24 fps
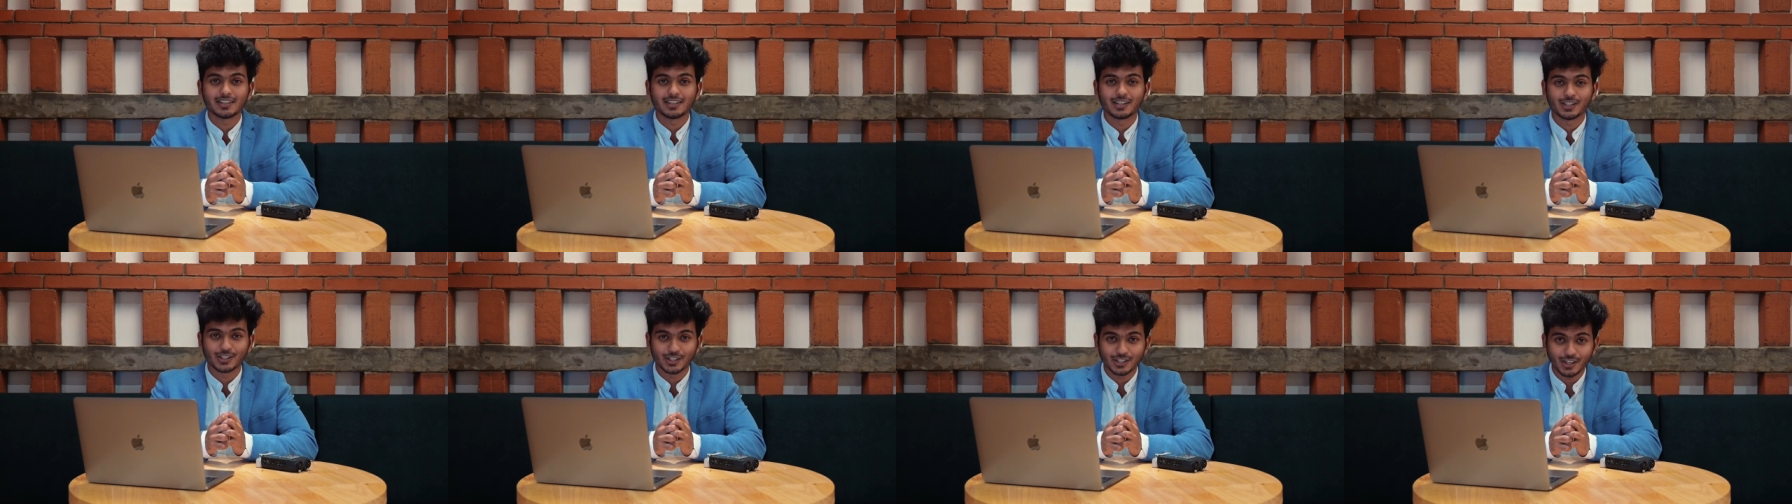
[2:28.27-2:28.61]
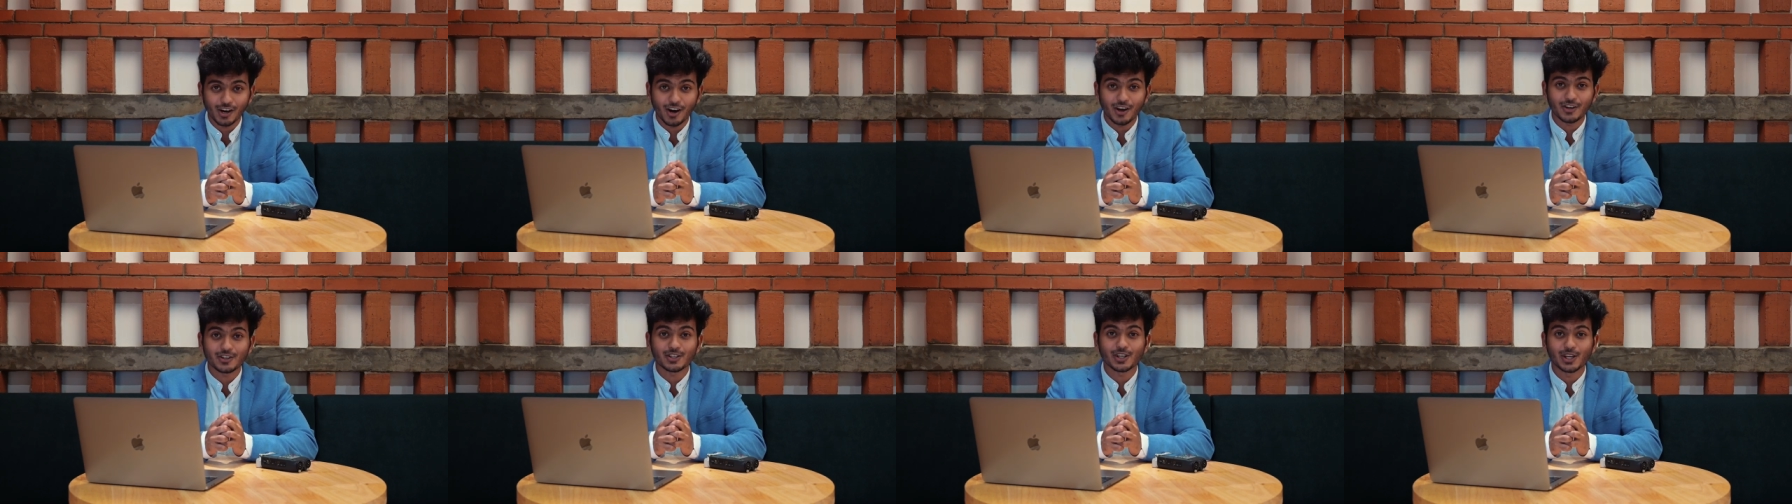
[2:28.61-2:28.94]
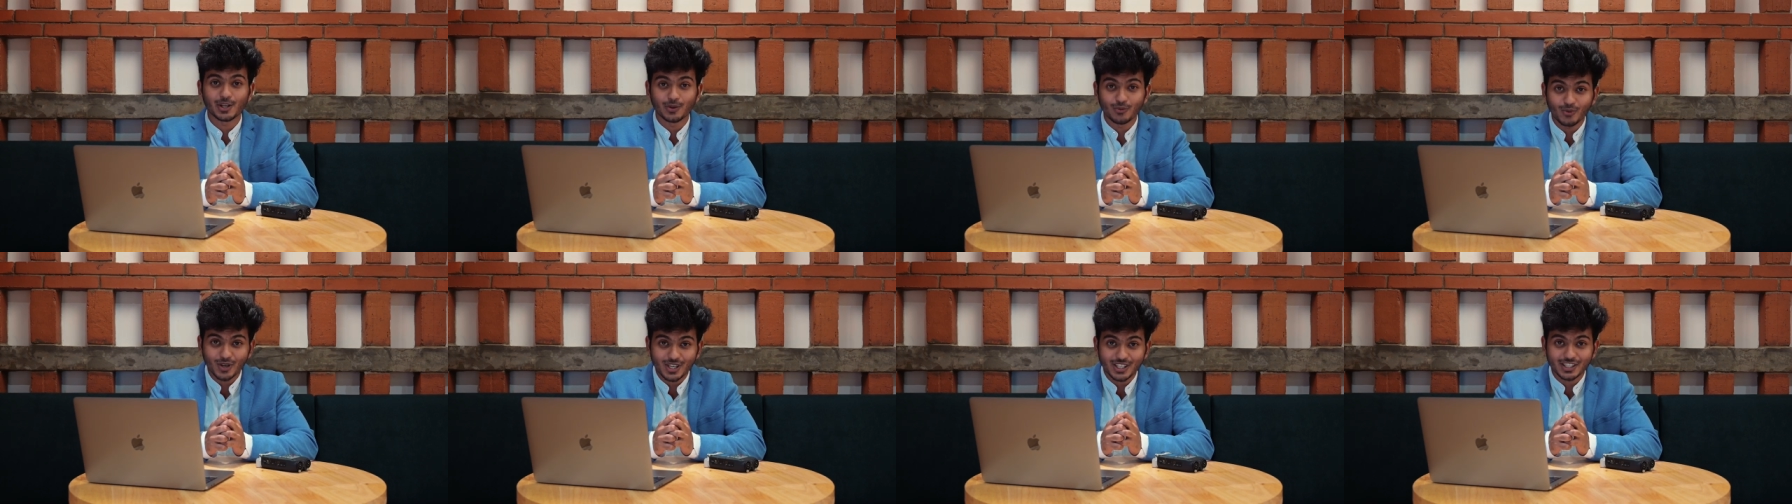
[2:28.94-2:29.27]
start
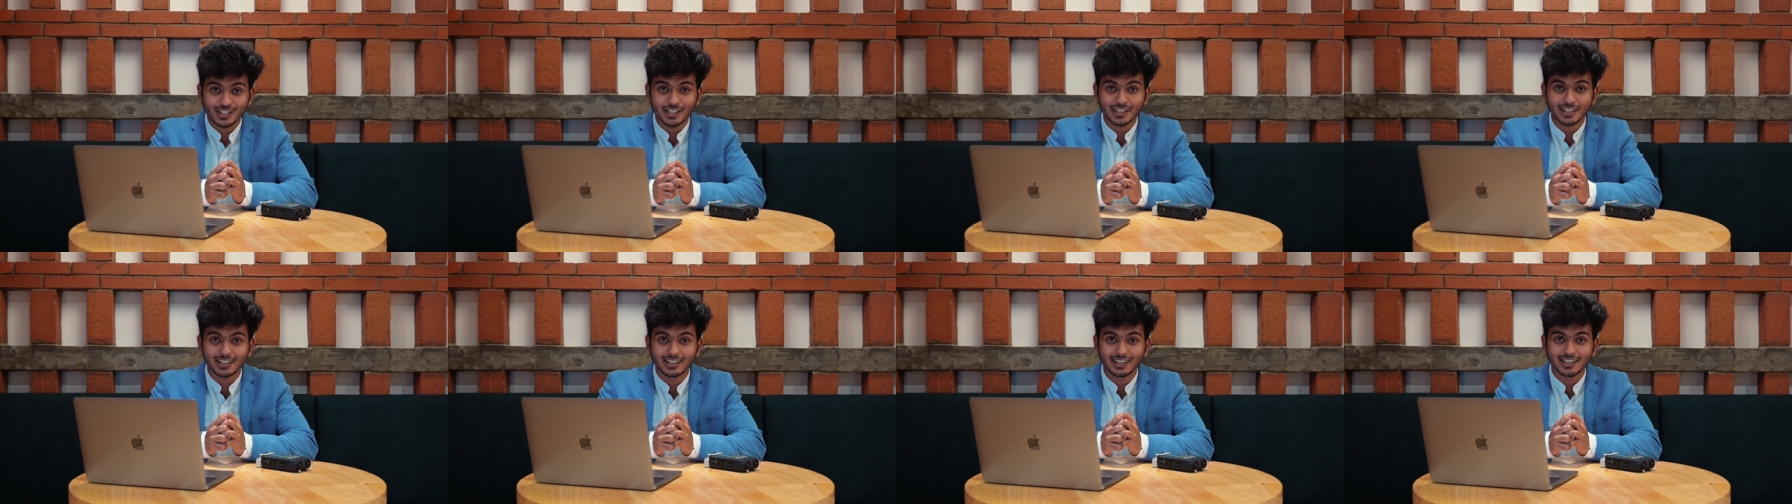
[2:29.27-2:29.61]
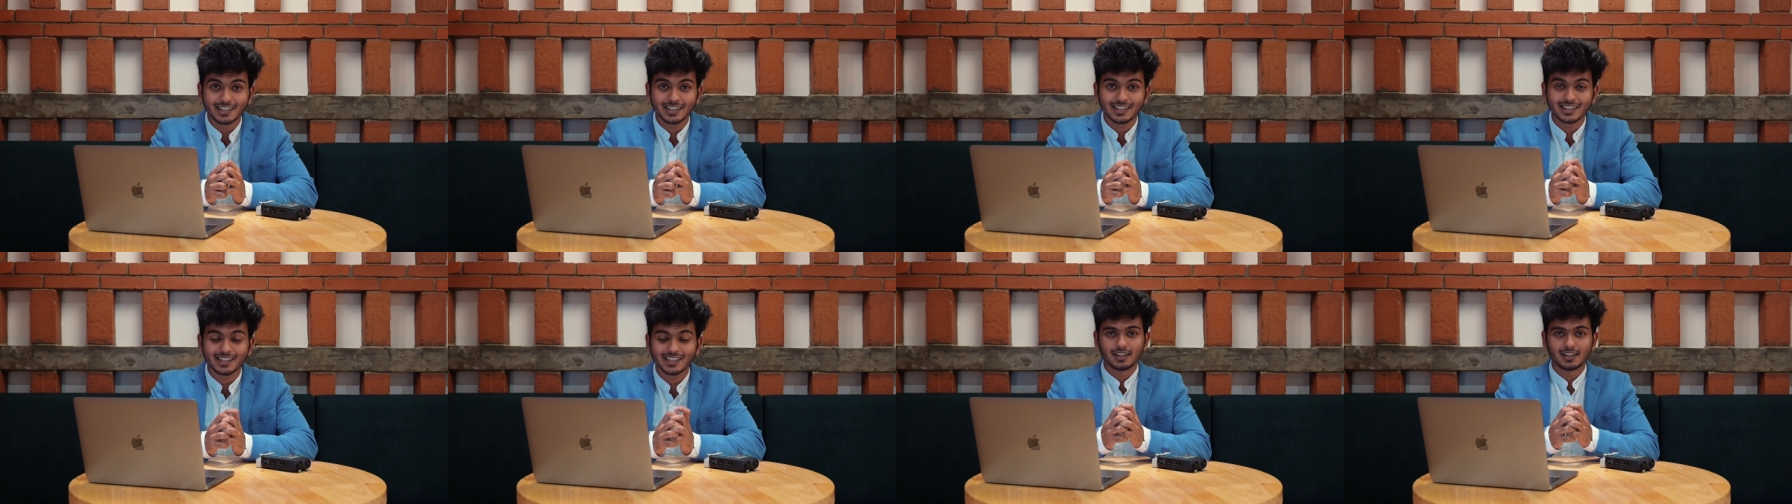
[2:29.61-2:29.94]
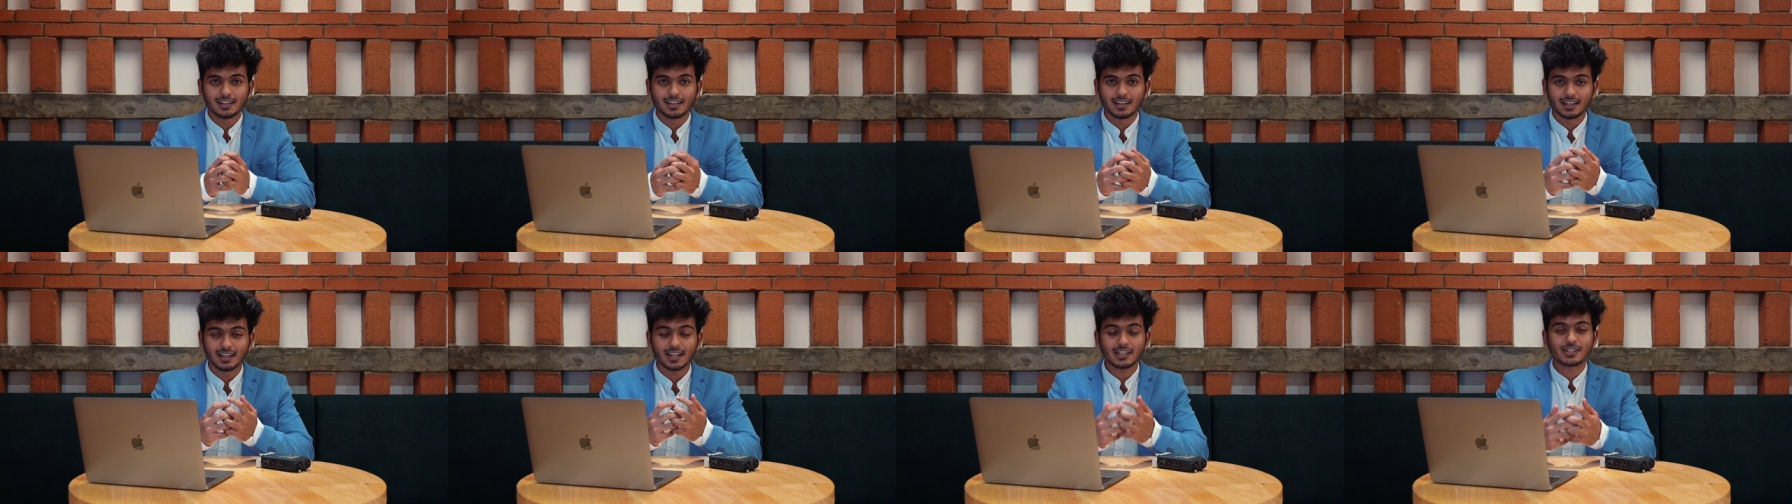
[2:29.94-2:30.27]
investing.
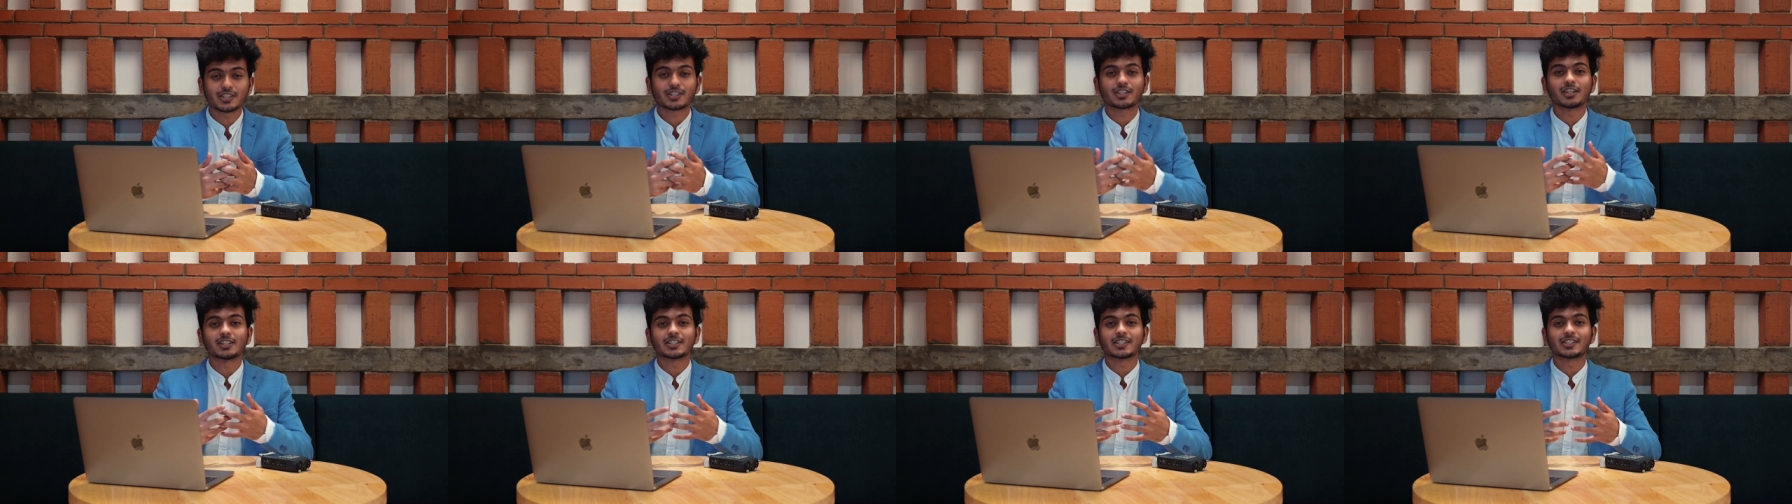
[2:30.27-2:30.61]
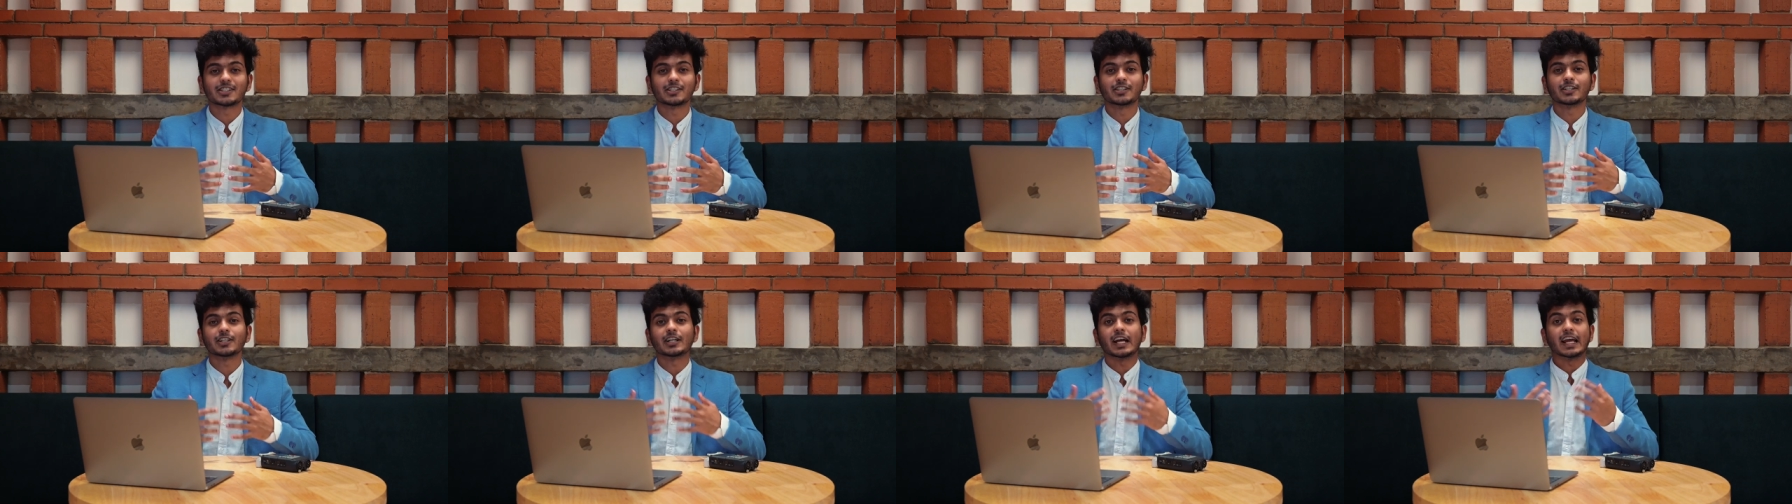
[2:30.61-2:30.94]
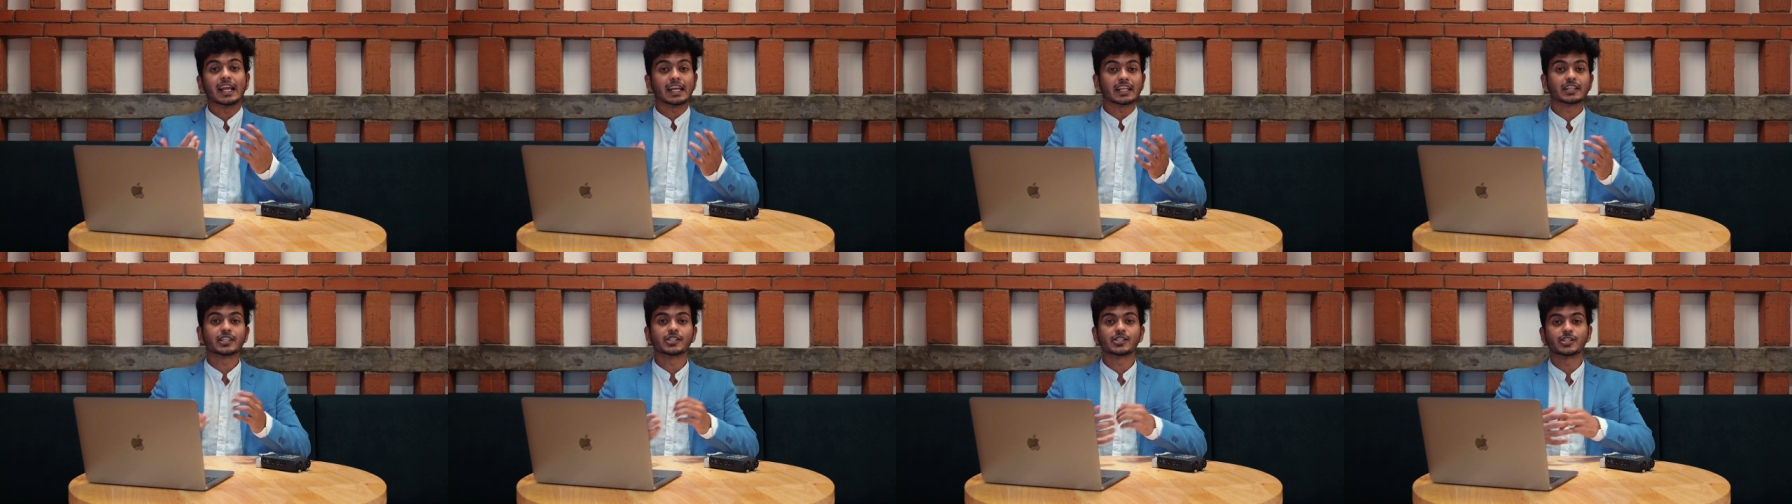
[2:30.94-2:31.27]
Let's consider
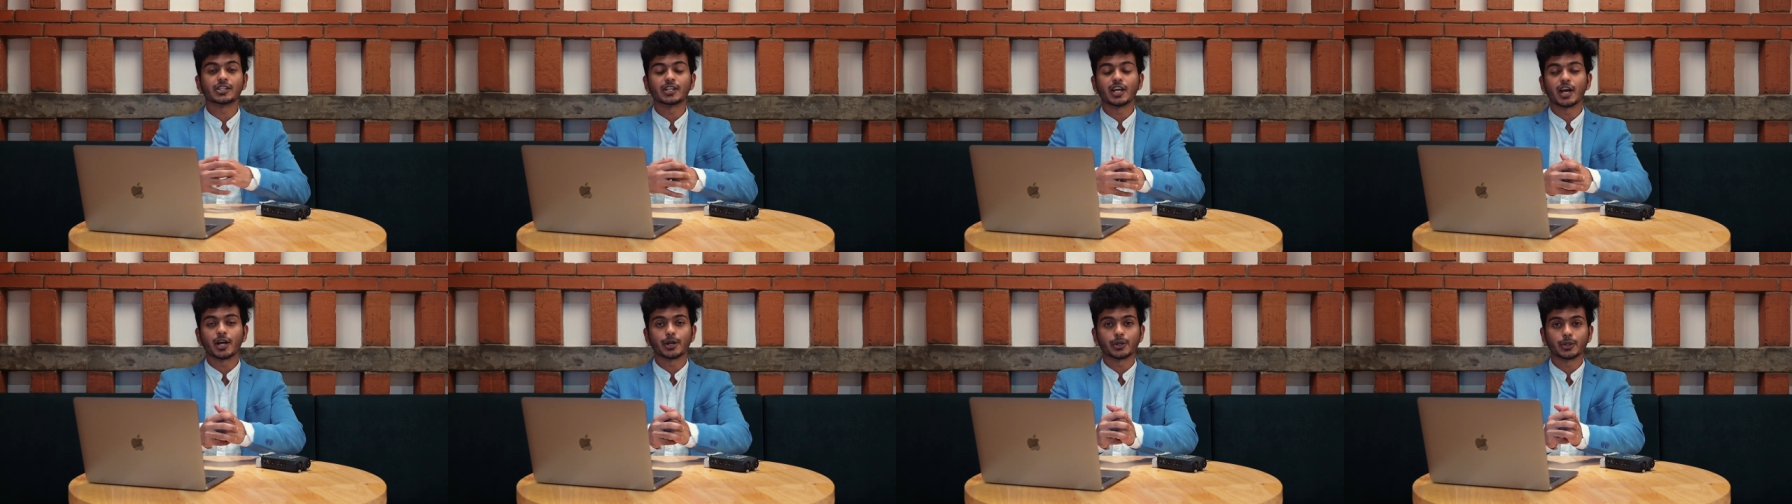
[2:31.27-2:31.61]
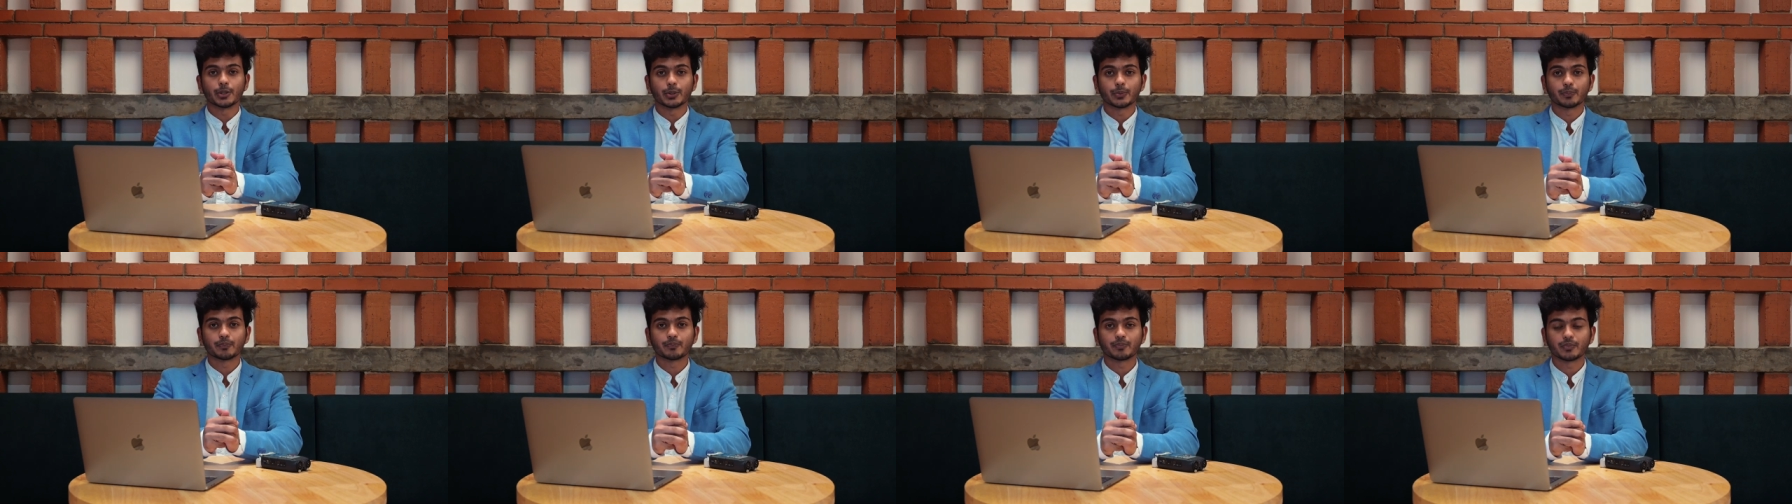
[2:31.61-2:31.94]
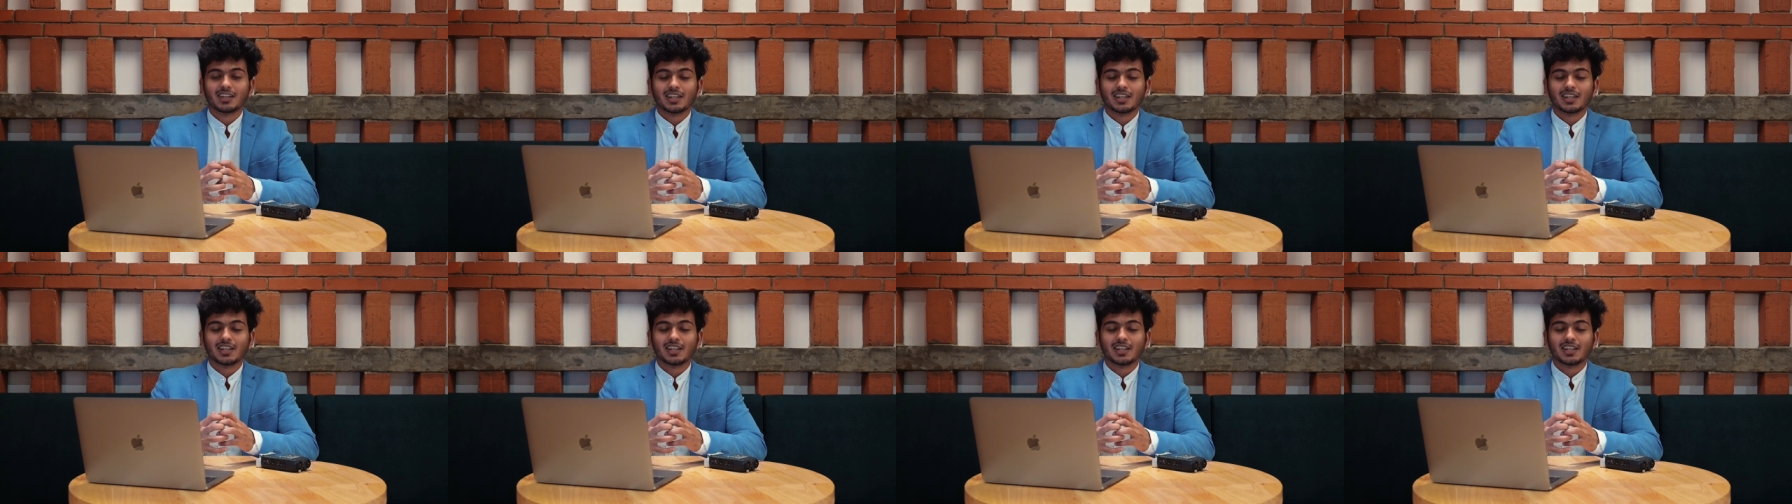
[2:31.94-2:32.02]
another scenario.